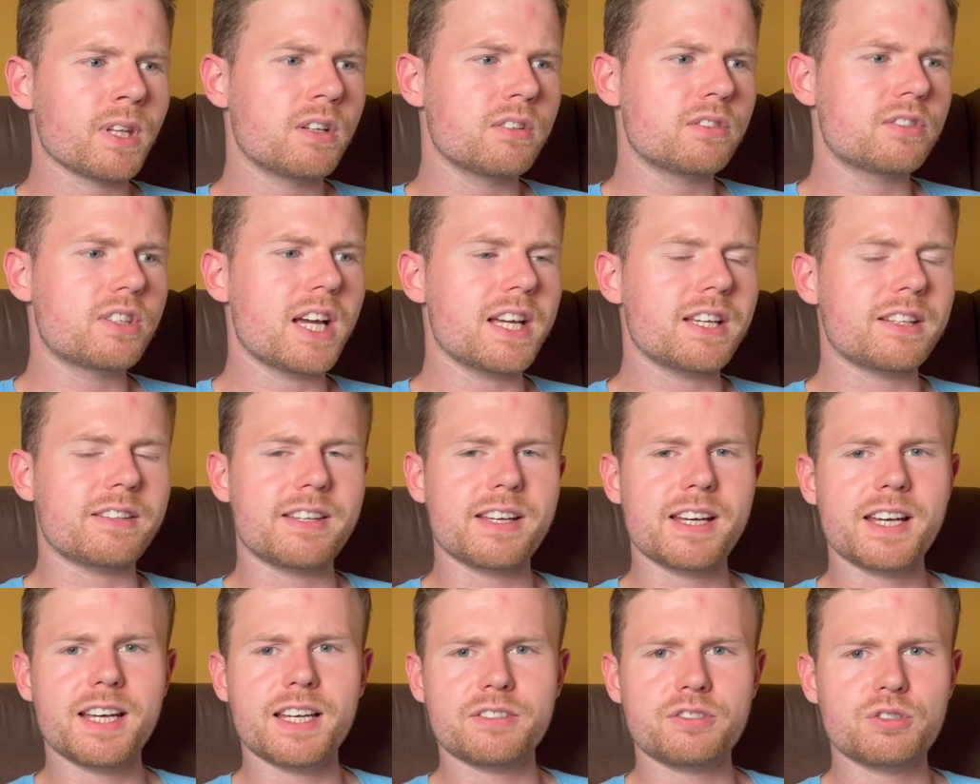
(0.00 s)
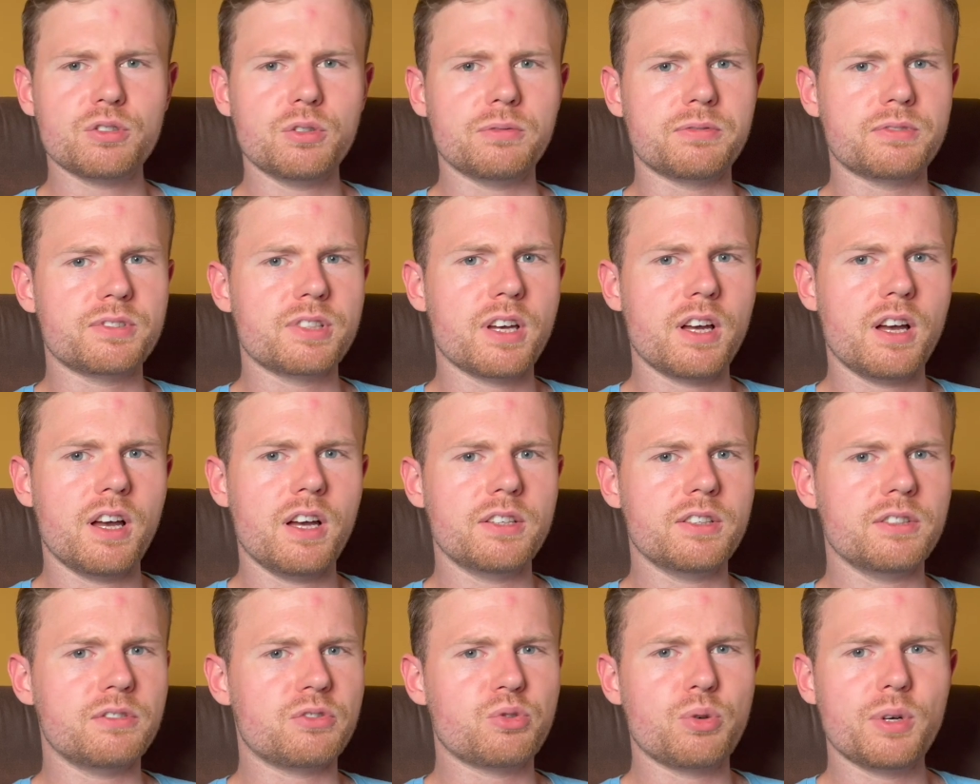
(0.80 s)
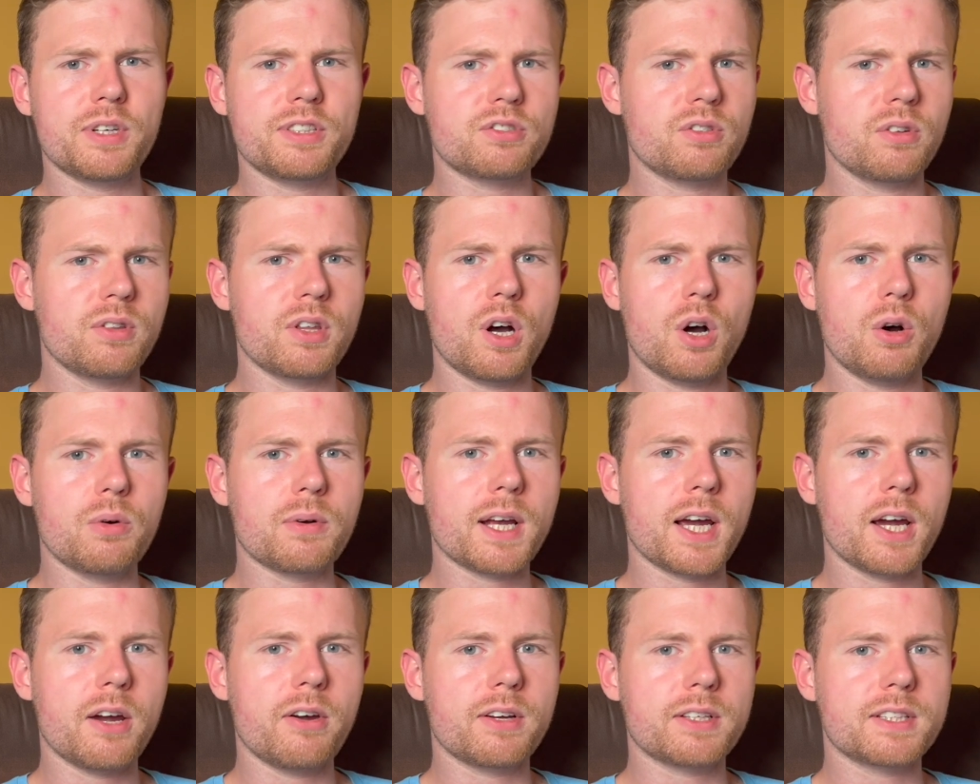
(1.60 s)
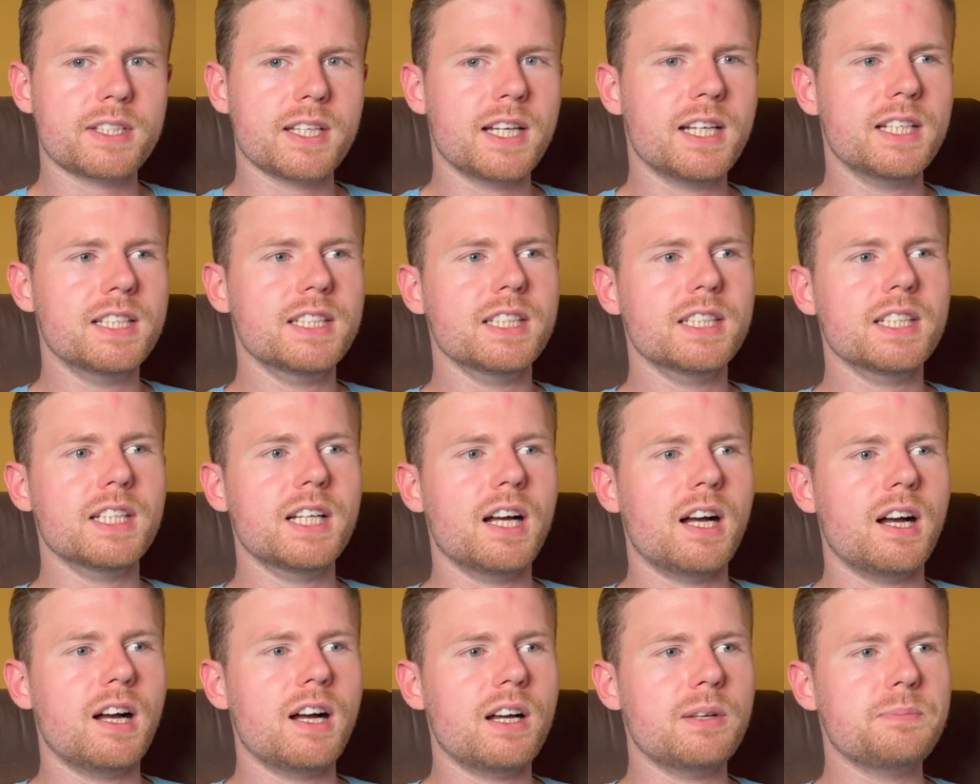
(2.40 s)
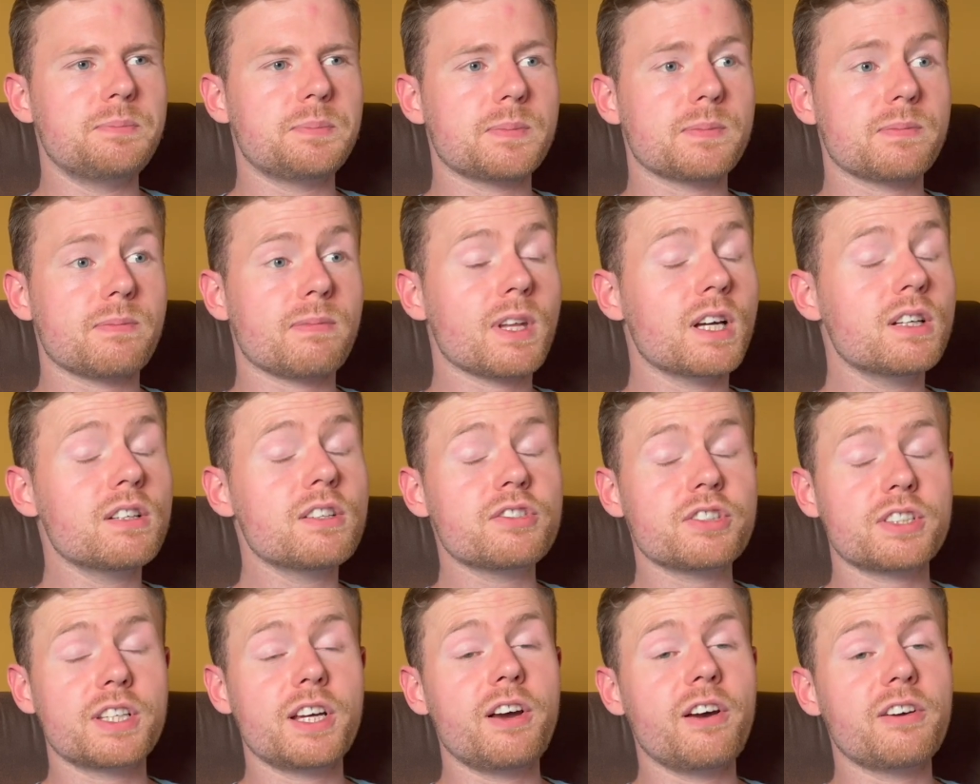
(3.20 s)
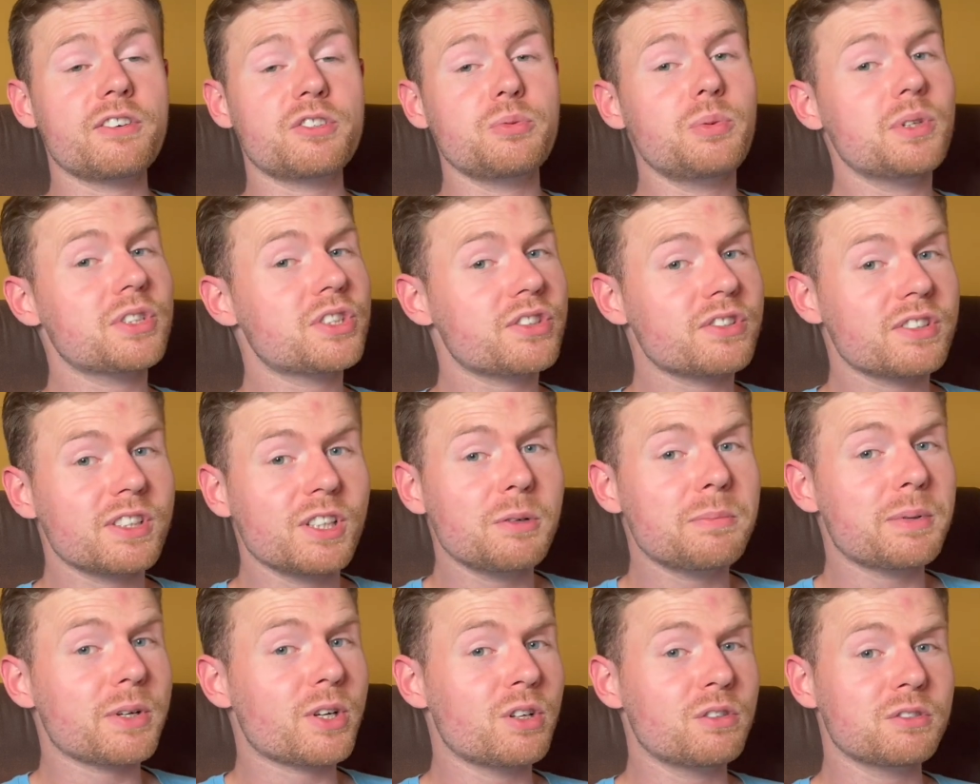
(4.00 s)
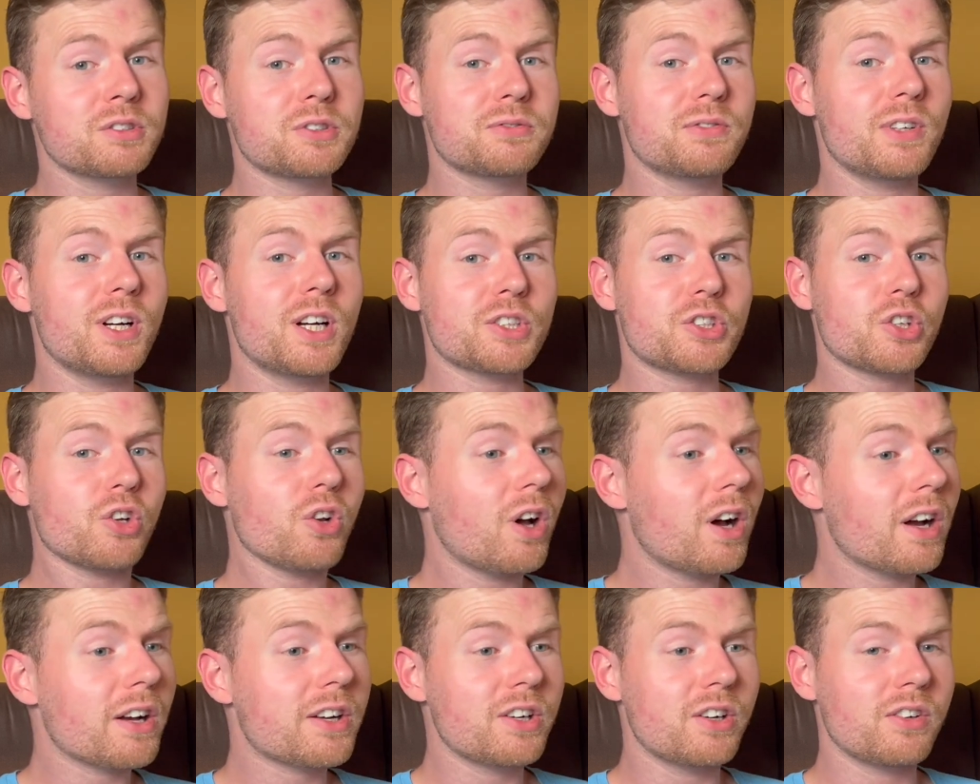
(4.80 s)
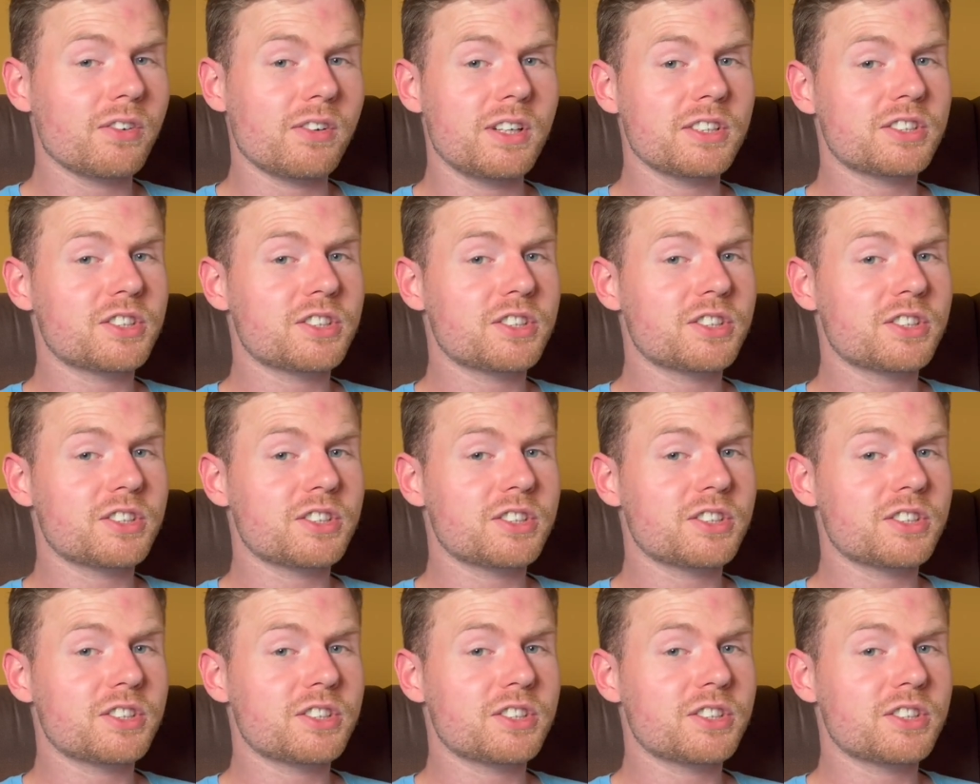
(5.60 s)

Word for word: taken their sort of turn and twist on the whole character. Um, and there's a character which is a little bit controversial, I can't lie,